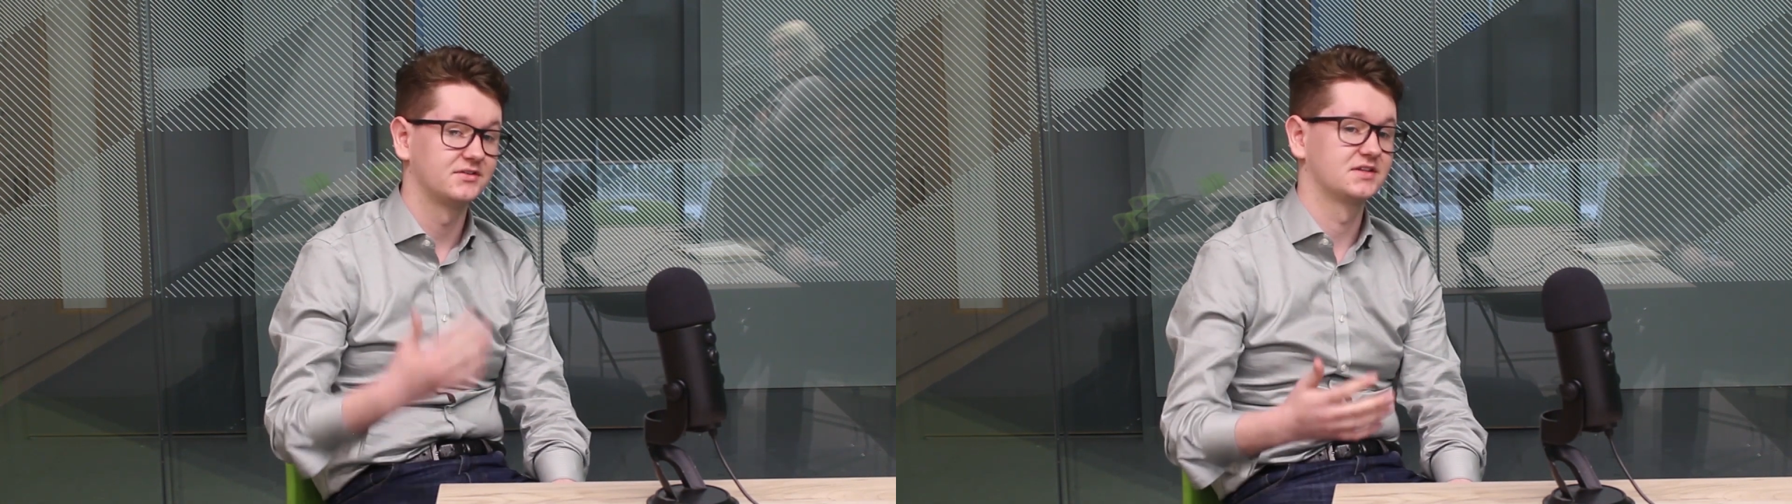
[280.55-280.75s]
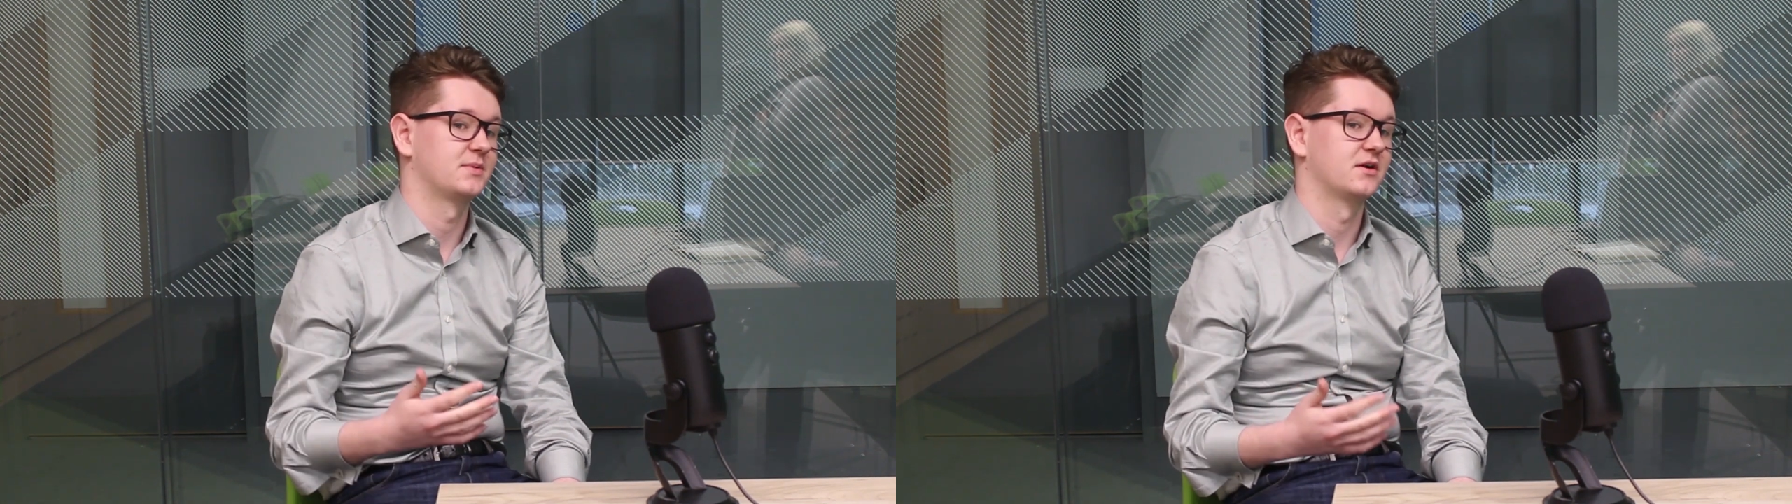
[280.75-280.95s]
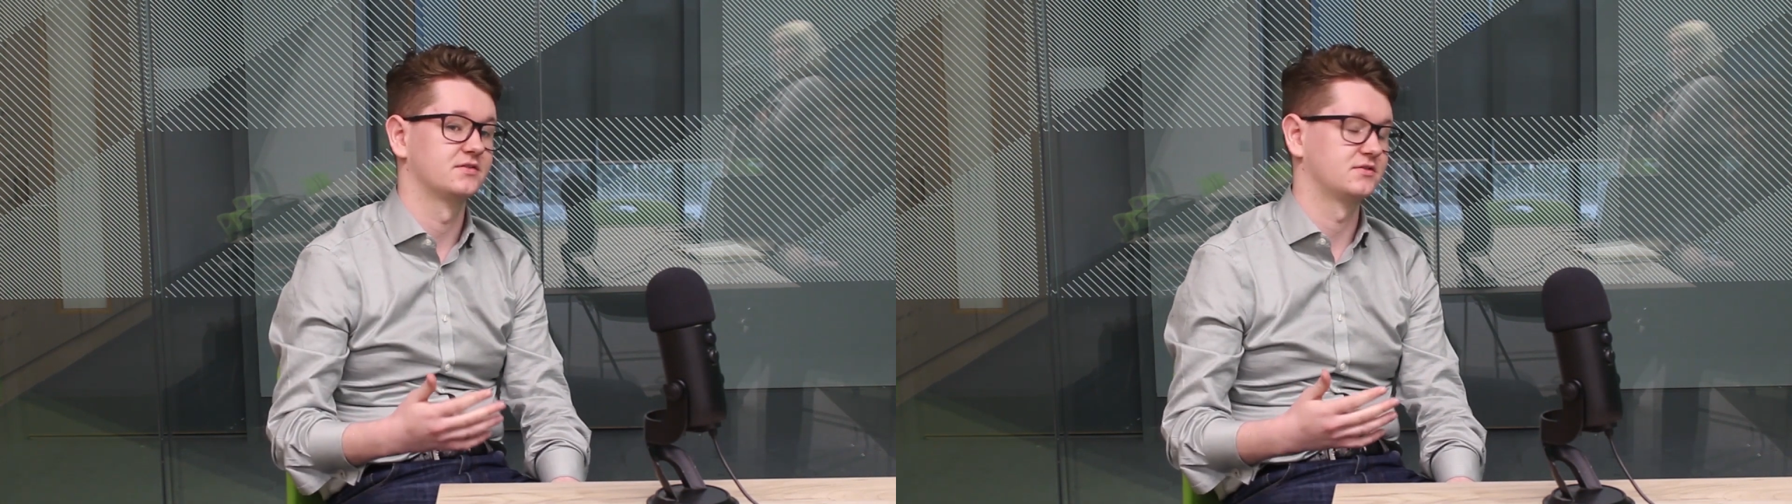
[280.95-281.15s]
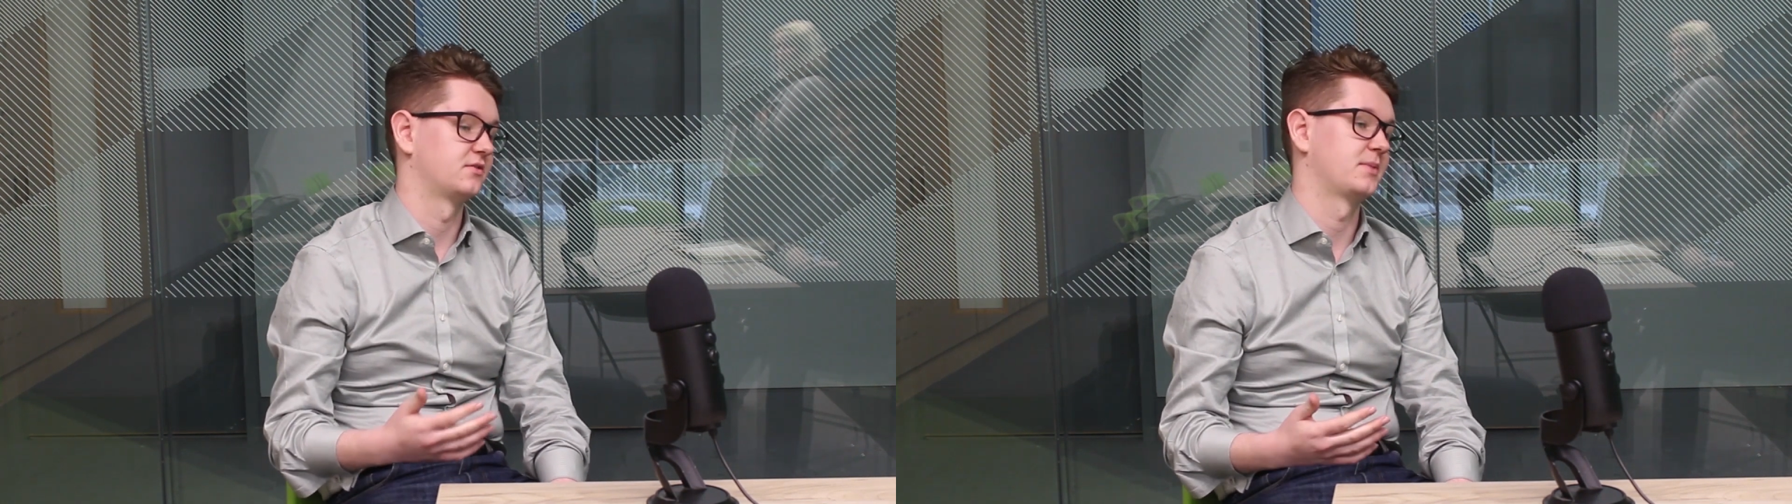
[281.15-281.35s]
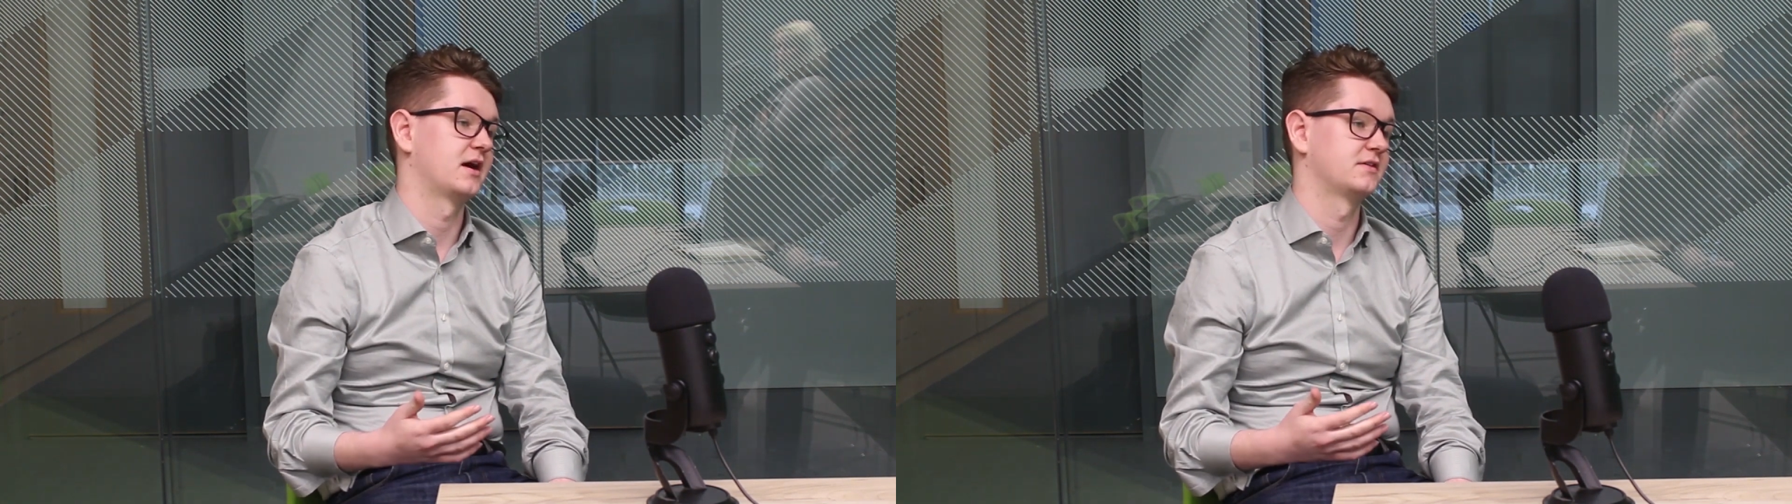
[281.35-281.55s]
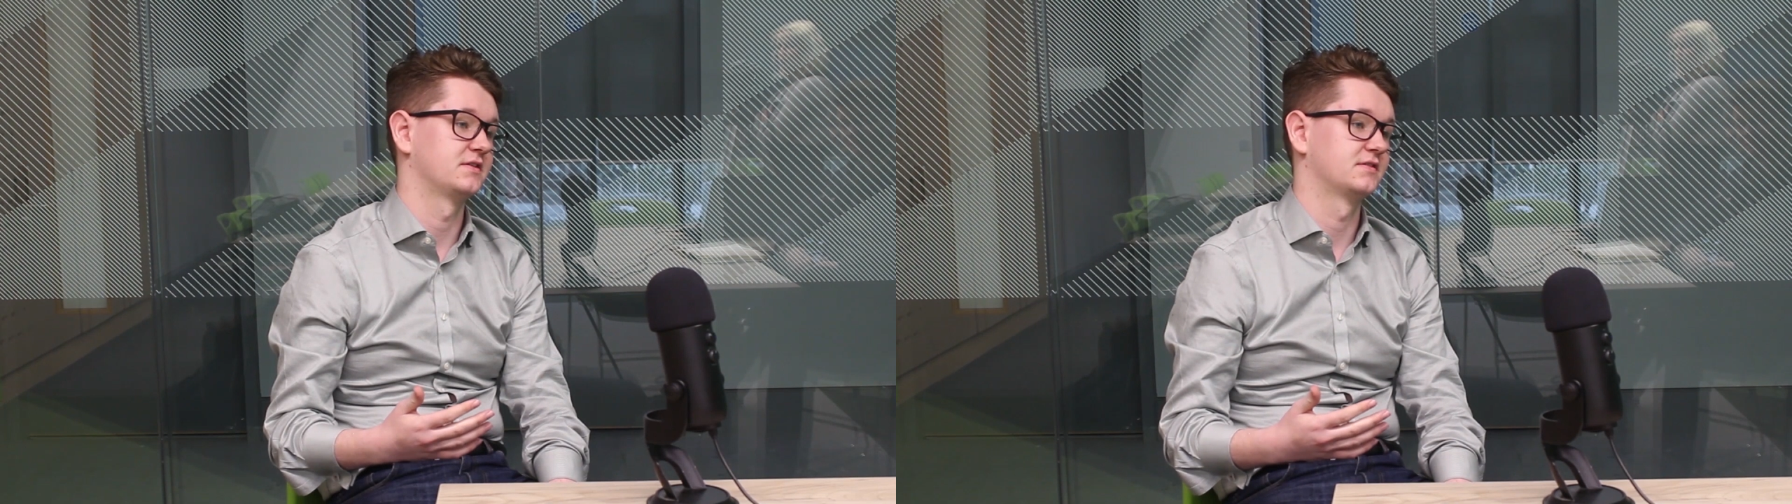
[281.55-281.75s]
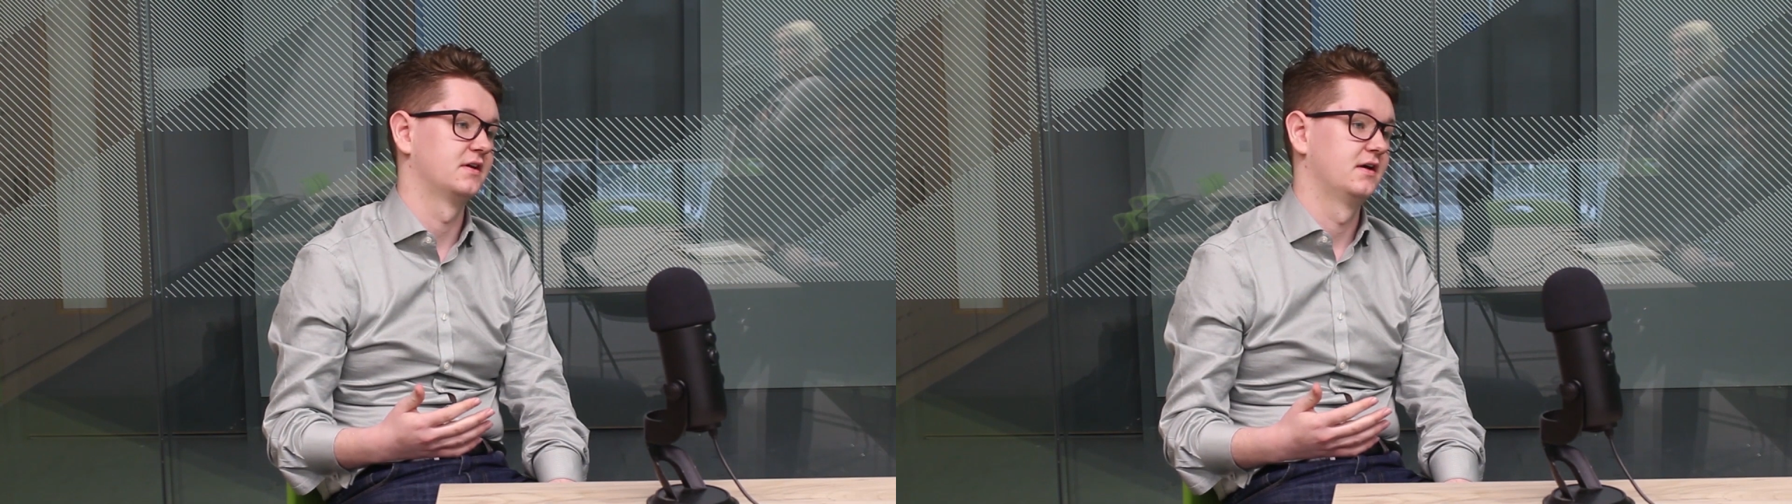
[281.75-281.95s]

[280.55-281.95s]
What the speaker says: experienced the other parties,